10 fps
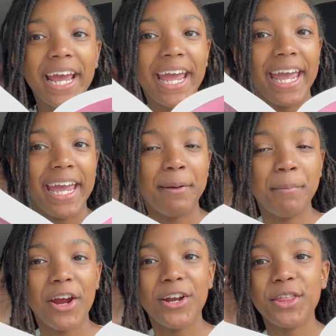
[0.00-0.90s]
and
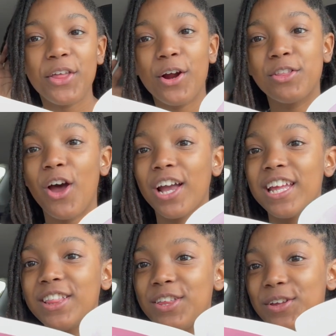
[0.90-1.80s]
Meredith are
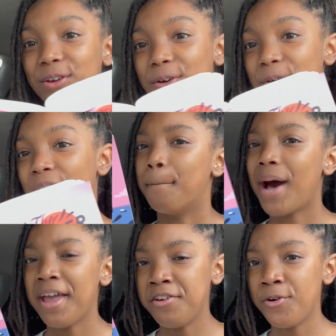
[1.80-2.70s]
talking to
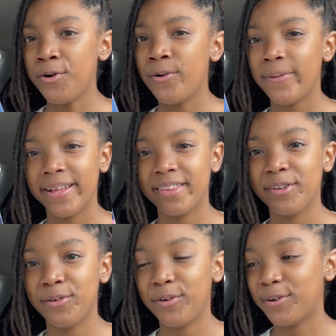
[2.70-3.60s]
Michael, who is
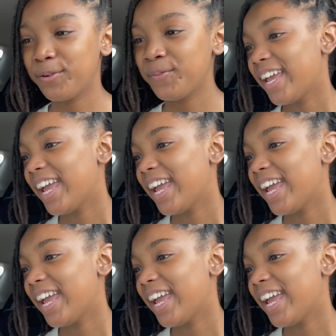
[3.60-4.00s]
the groom,